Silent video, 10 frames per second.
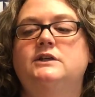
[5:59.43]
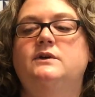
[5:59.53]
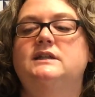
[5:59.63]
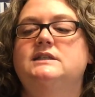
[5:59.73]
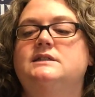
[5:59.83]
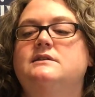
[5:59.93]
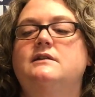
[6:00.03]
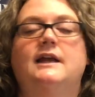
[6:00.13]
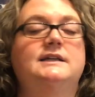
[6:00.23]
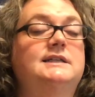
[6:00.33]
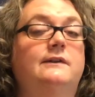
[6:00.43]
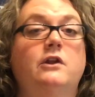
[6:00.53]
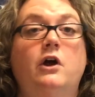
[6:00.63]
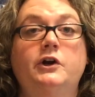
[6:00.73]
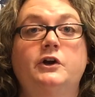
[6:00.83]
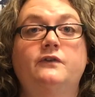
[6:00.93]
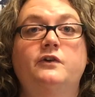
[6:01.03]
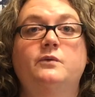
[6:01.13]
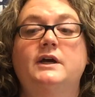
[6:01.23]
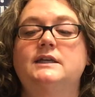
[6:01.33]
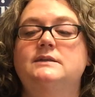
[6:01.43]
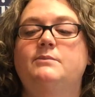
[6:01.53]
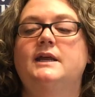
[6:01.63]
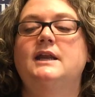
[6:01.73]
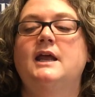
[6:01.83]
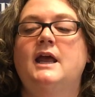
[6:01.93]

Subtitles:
You can let it sit longer if you want, but